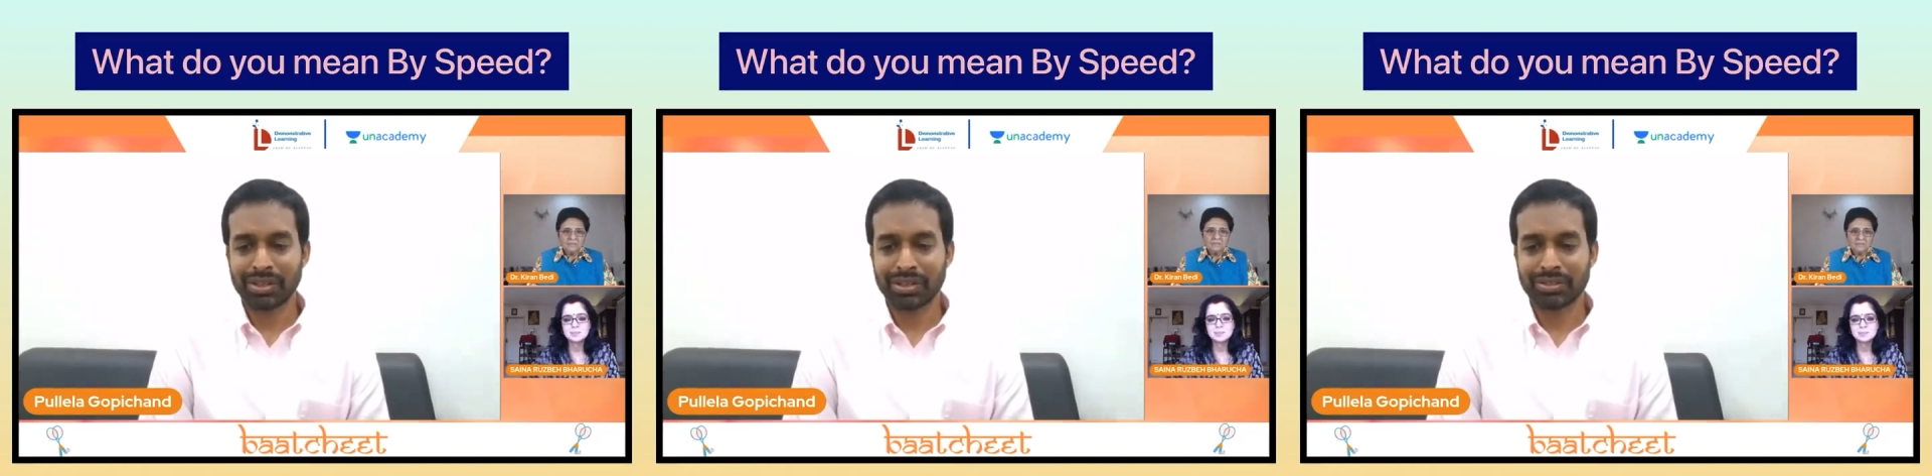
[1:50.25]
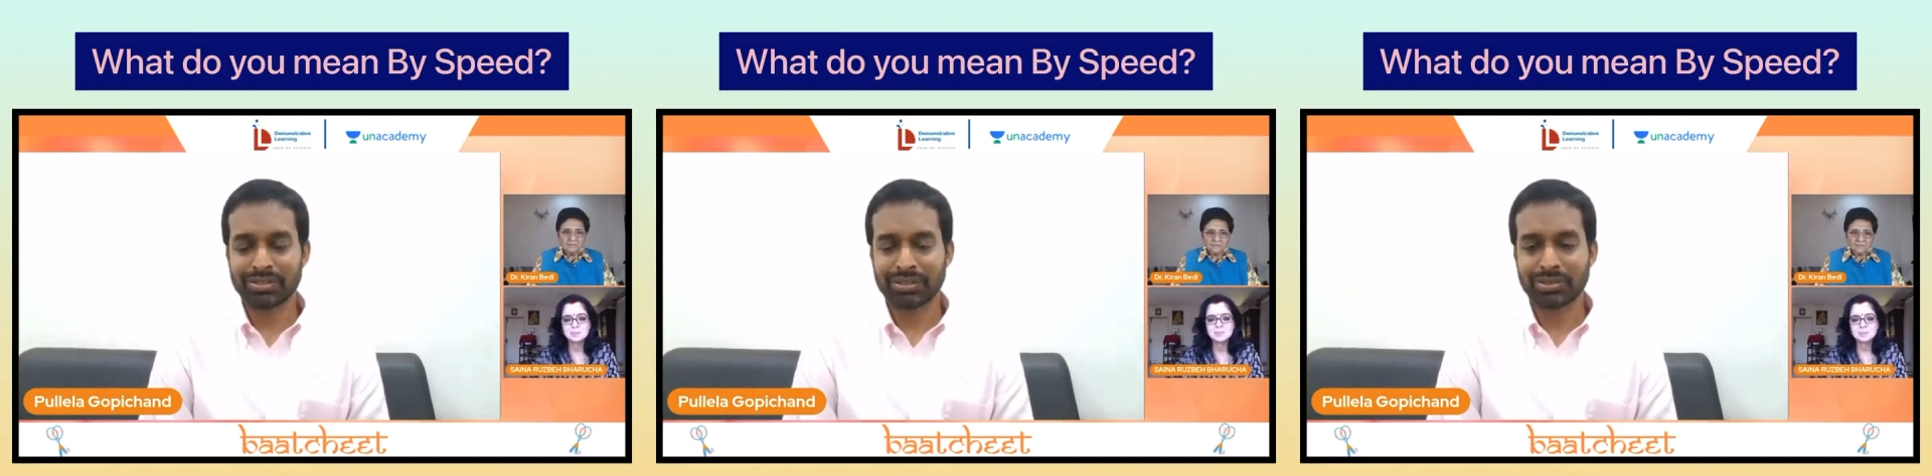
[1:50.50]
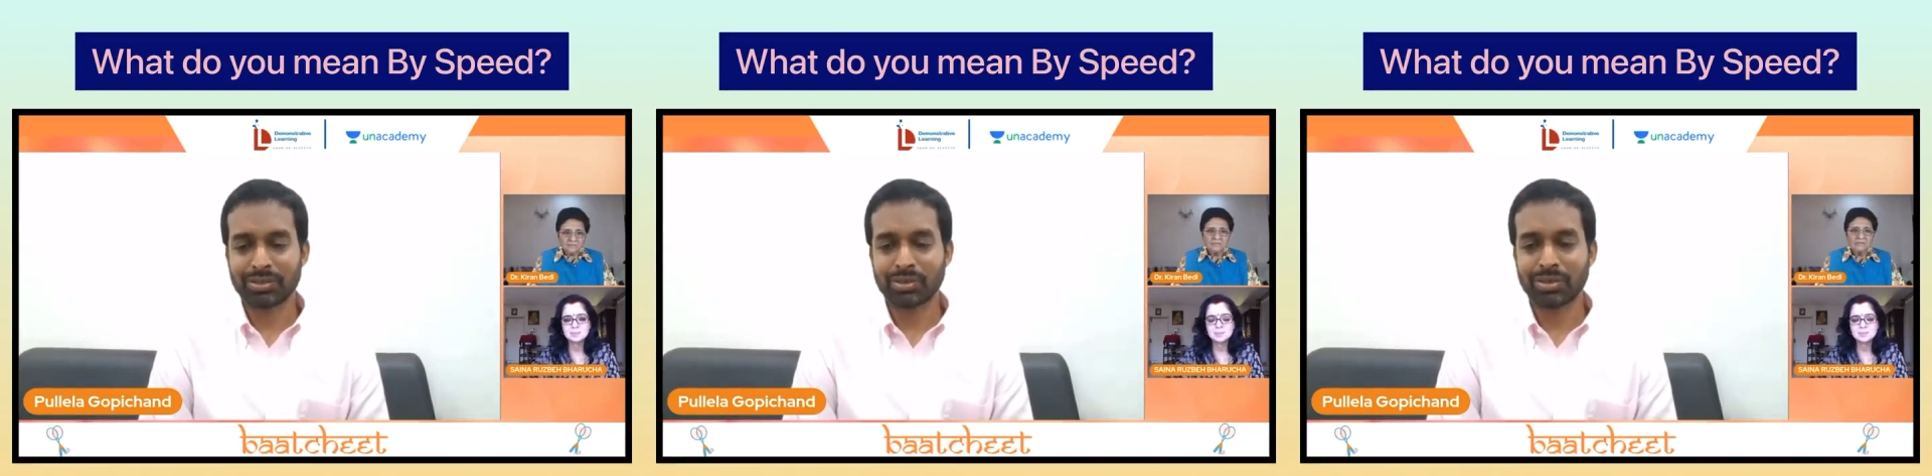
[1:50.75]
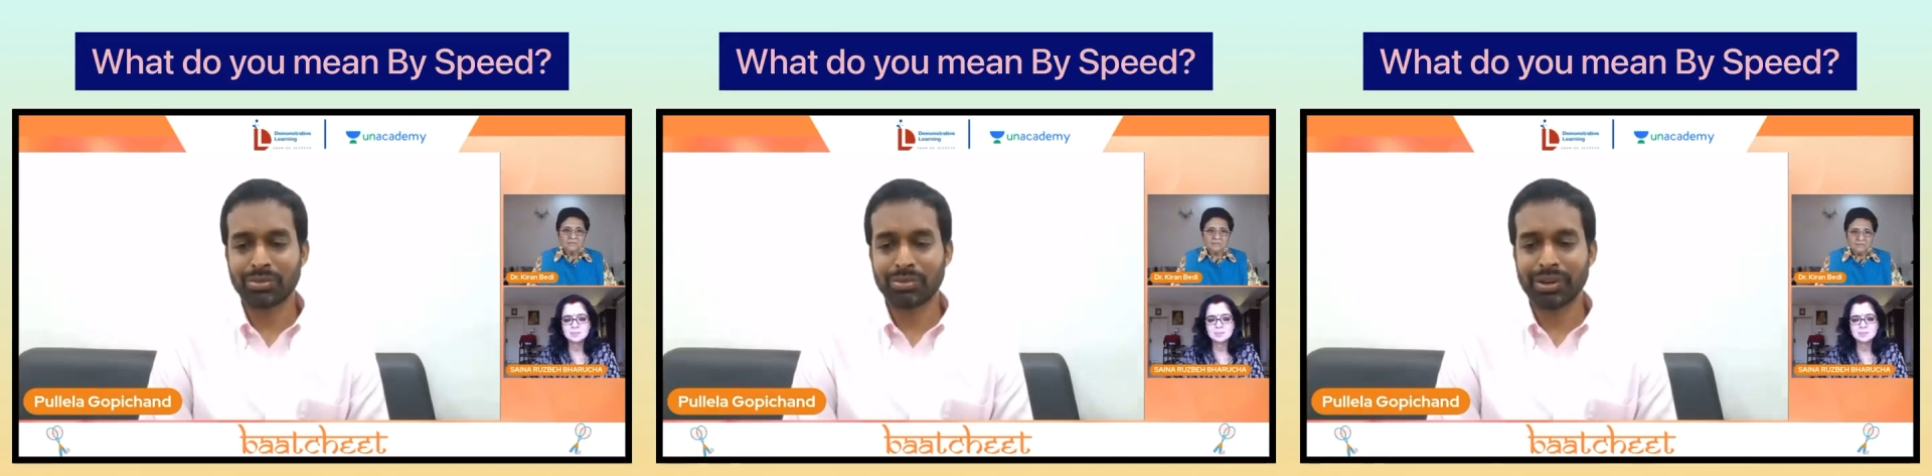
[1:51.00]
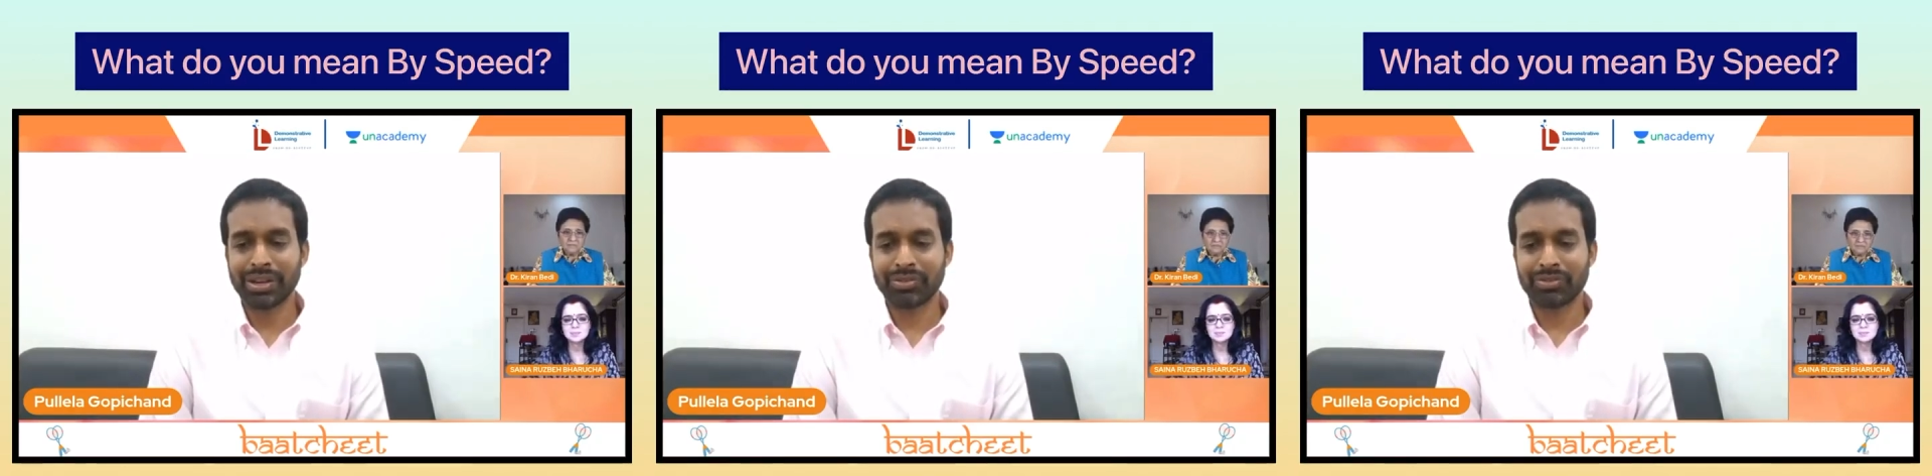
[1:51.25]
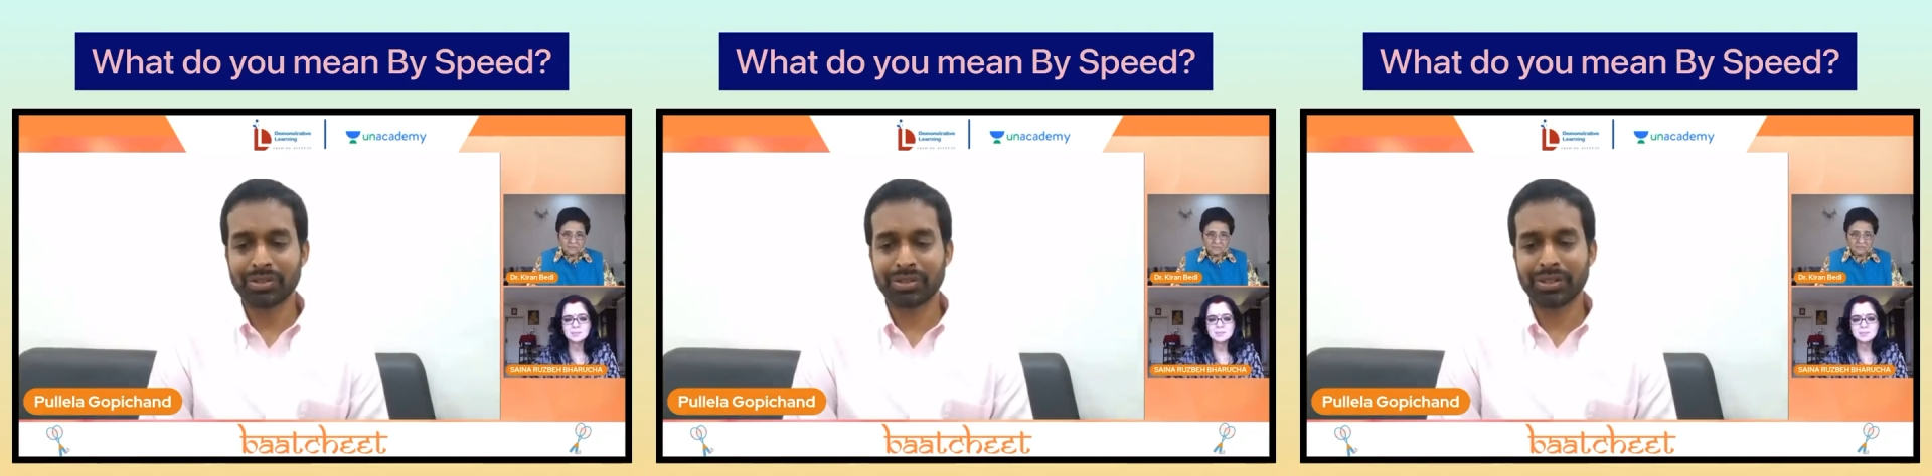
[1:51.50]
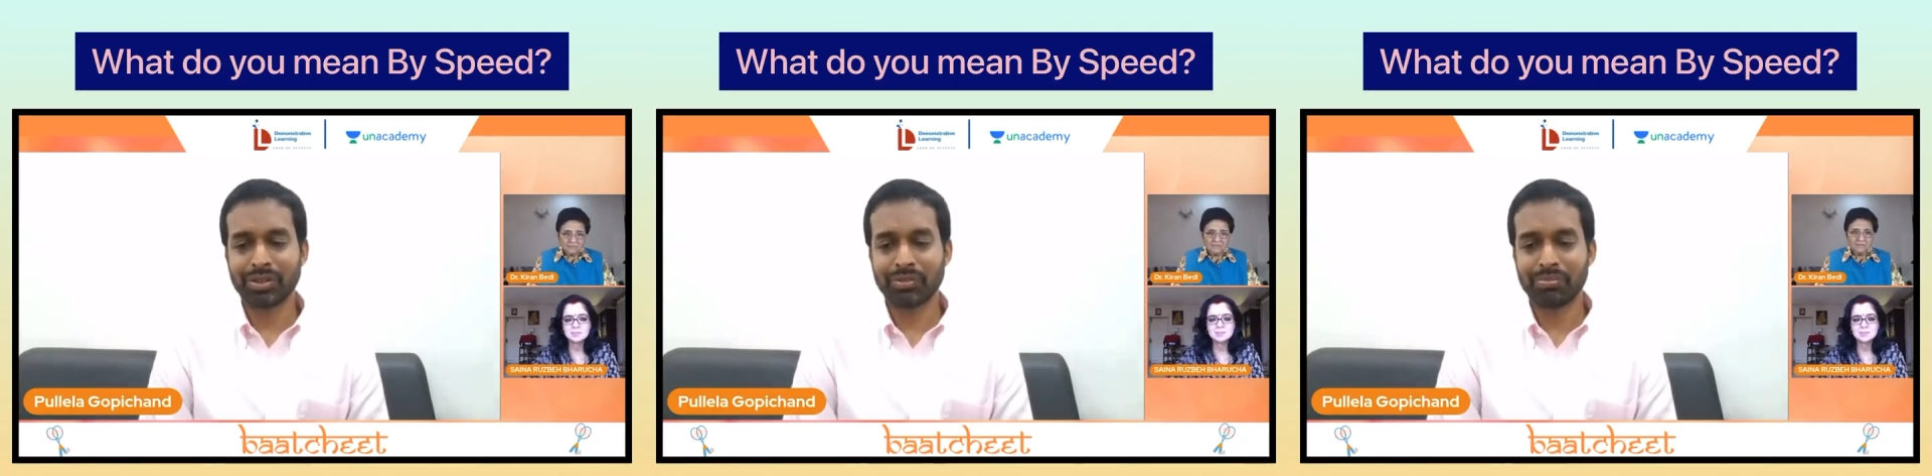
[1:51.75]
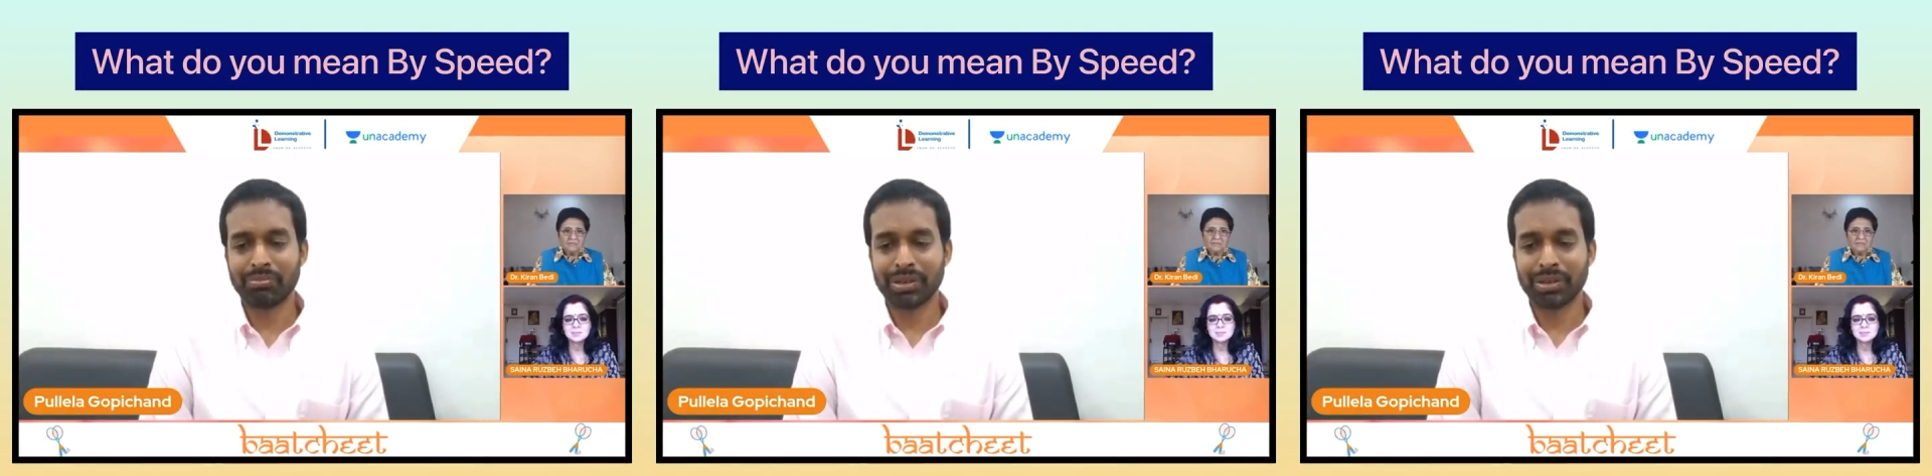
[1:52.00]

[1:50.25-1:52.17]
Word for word: And since don't wait for the